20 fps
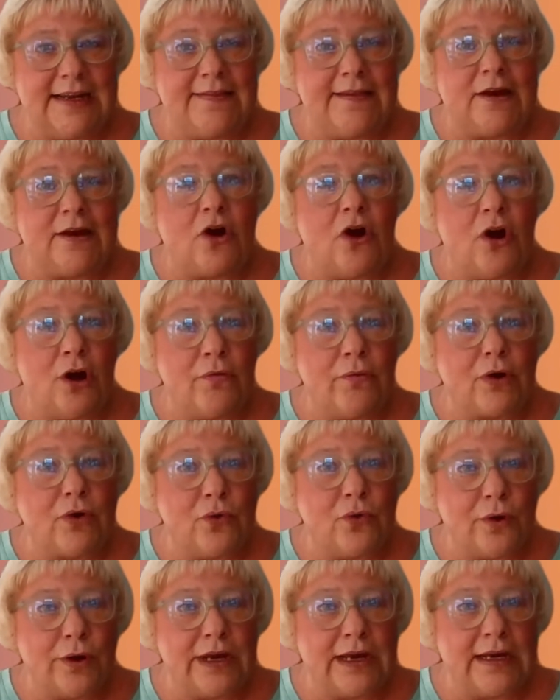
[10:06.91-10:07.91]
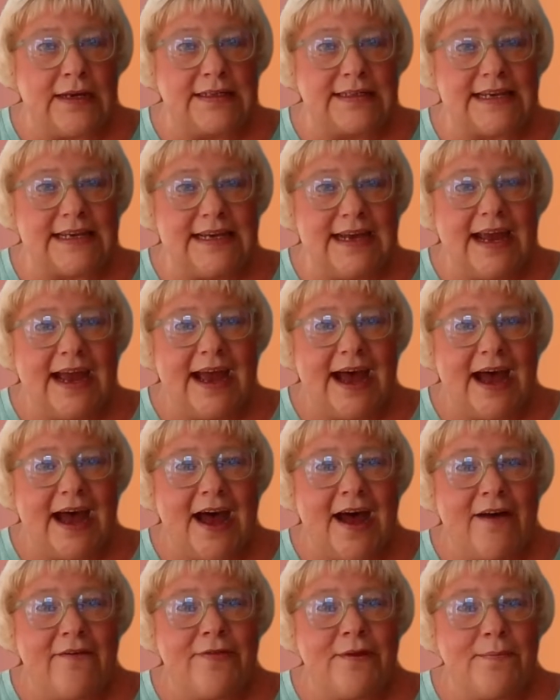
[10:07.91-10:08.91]
There are recordings
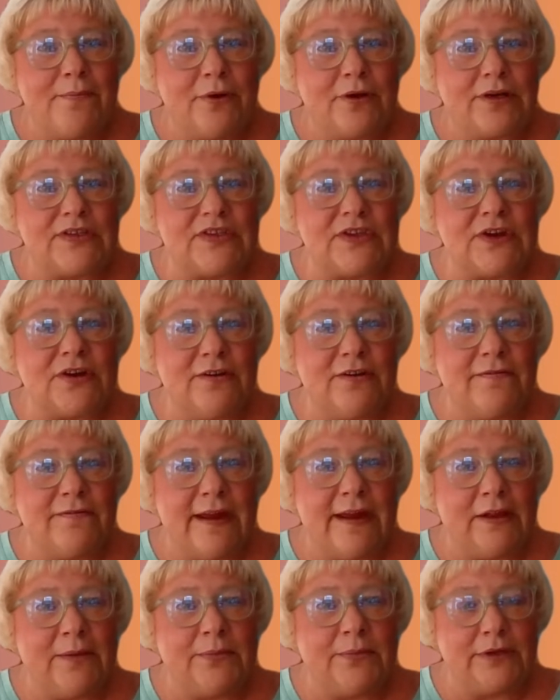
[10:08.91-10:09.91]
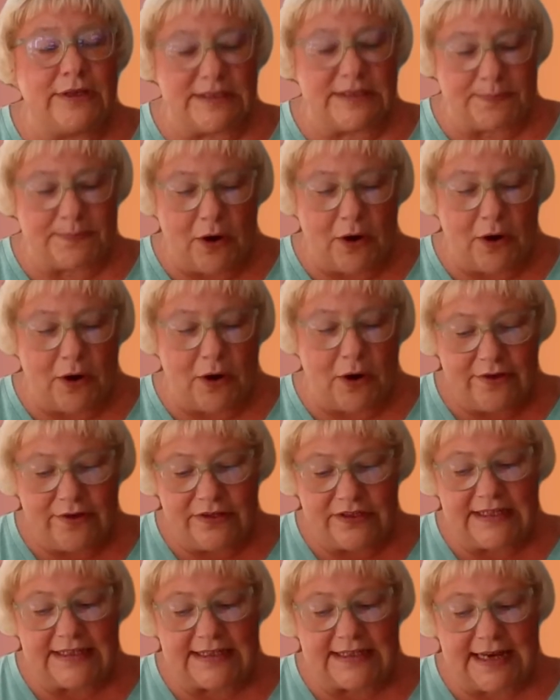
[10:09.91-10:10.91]
of the books that are available as part of
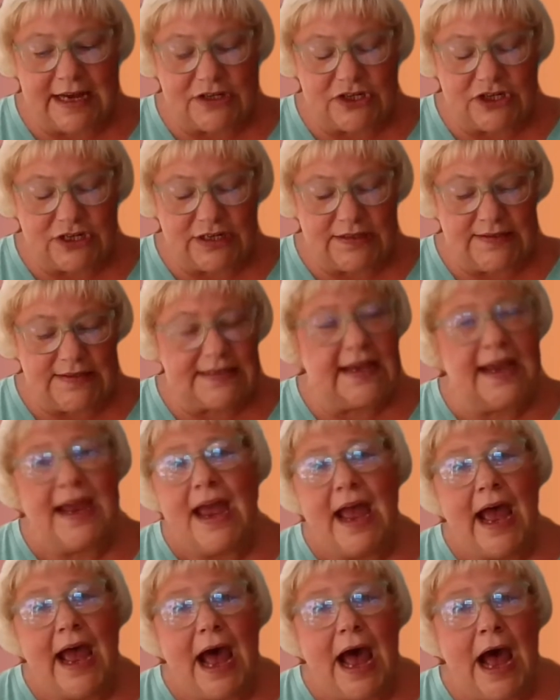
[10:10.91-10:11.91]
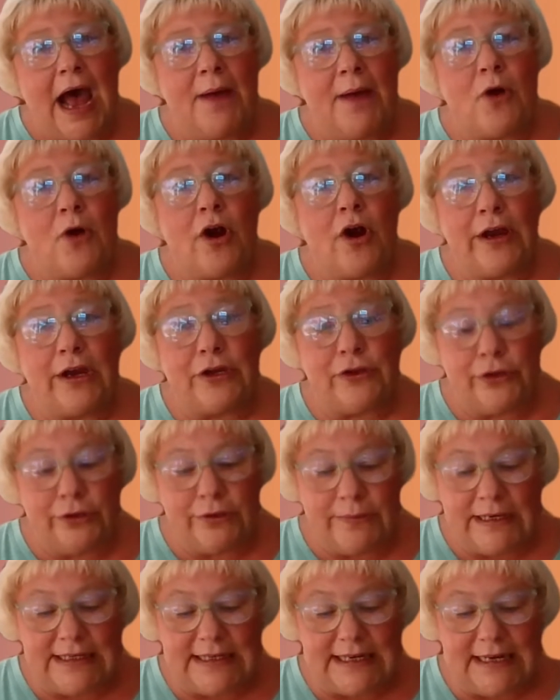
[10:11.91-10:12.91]
those discussions. Our Include
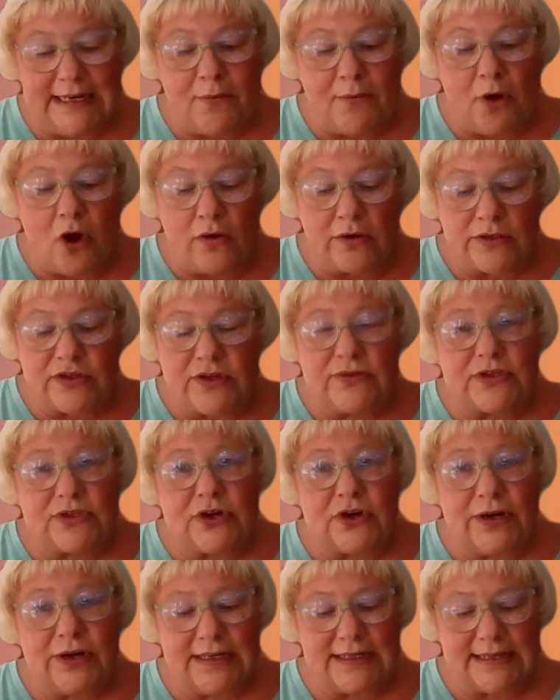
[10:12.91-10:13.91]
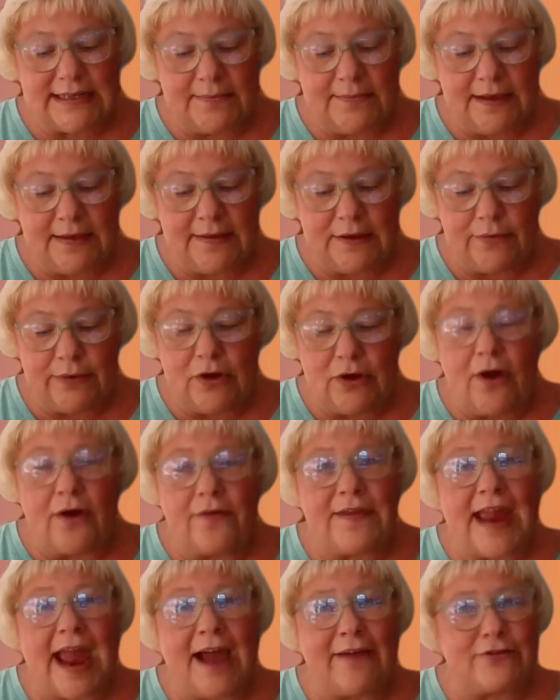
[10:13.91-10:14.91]
Me team also started something that we call
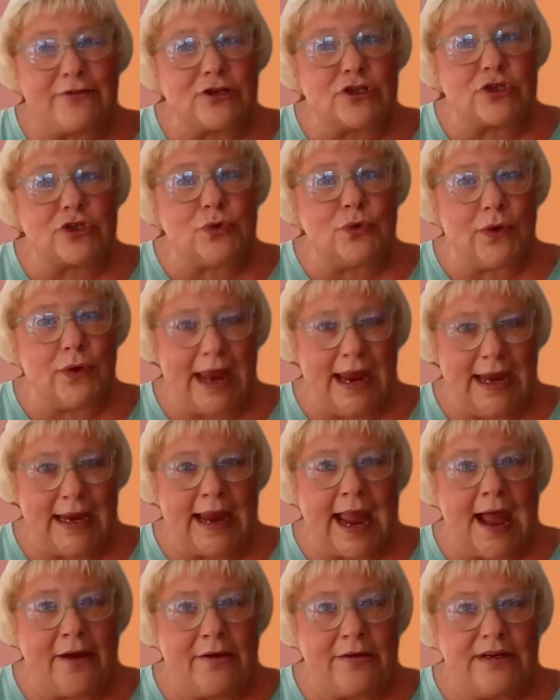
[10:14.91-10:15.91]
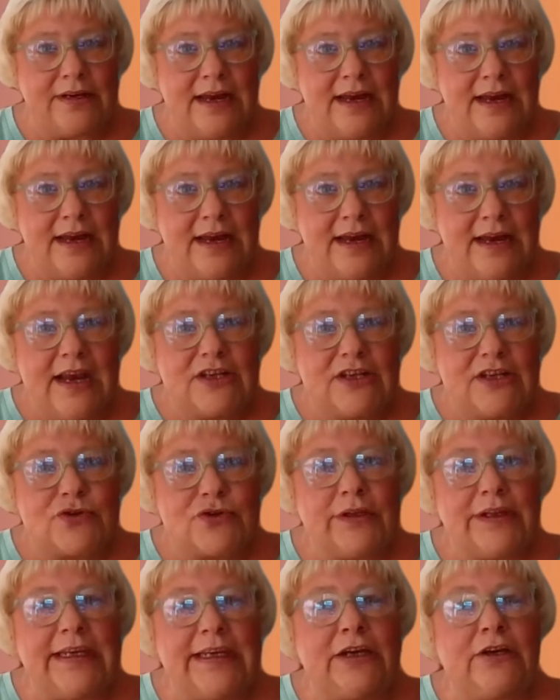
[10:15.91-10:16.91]
the After School Hangout. It's
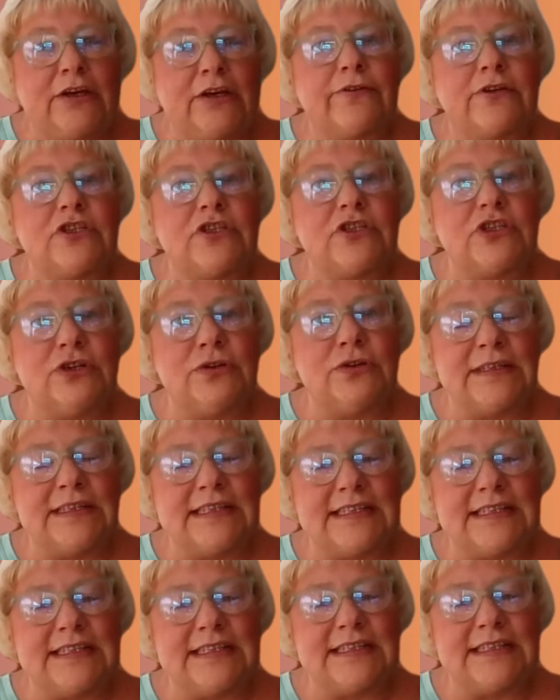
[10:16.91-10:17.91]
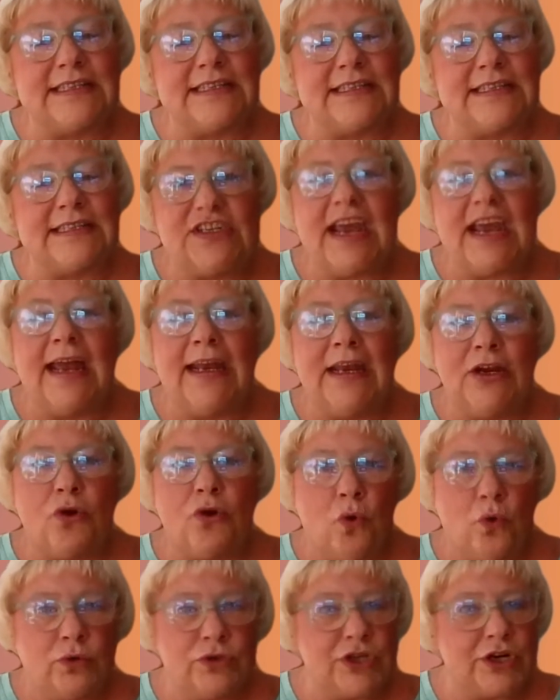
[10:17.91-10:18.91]
really geared for students age 10 and
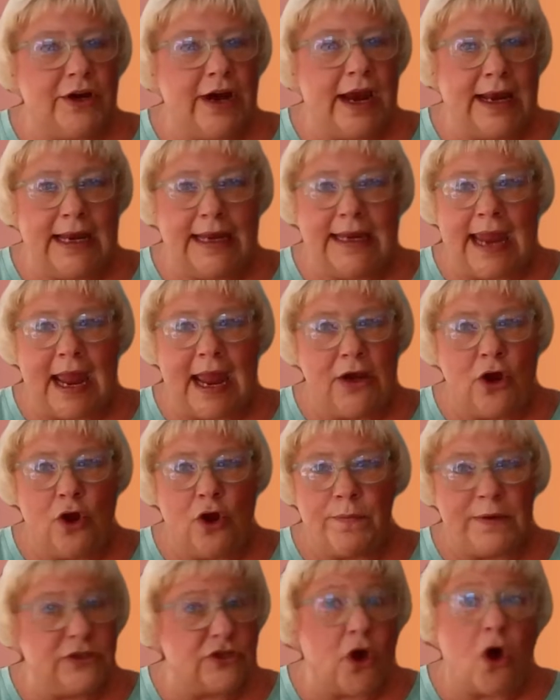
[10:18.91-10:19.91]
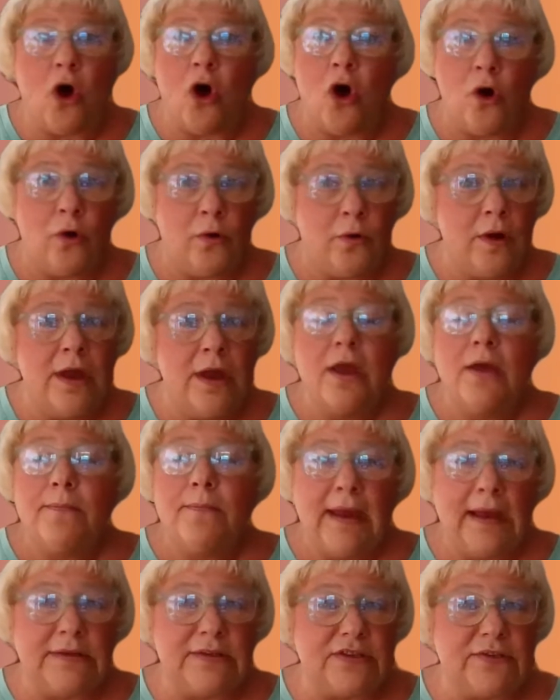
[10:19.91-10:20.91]
older, and again, open to all
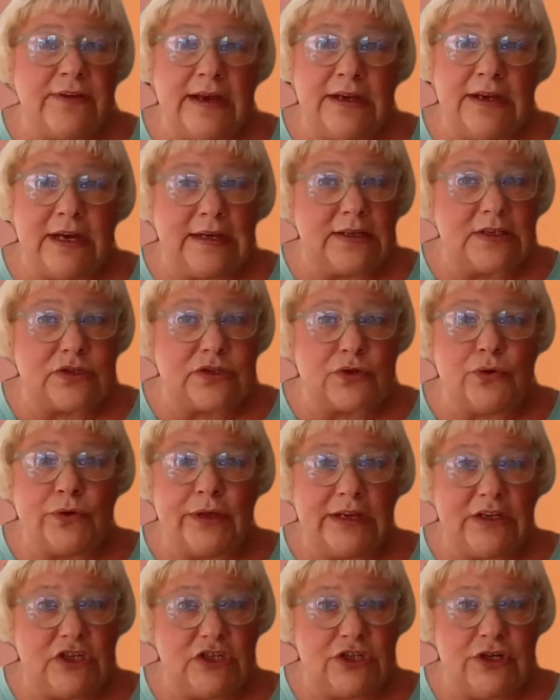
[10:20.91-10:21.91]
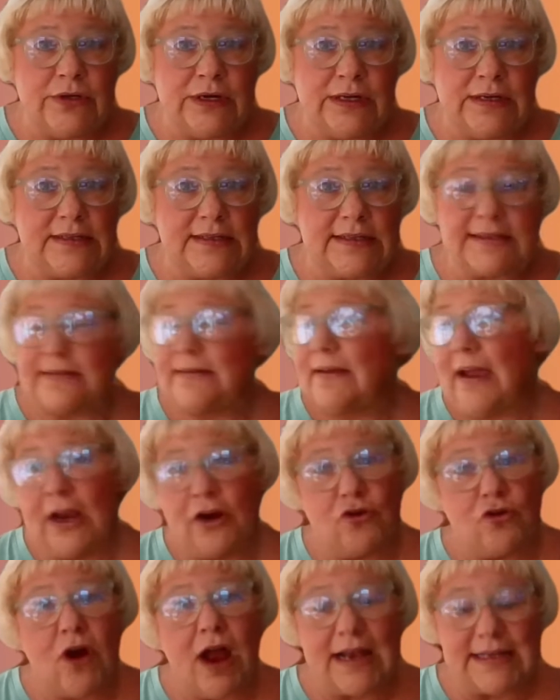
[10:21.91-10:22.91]
Pennsylvania school-age students
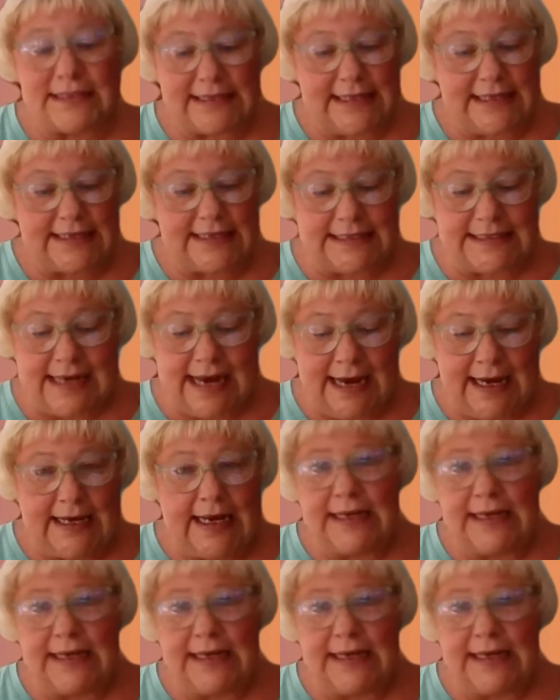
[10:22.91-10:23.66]
across the state.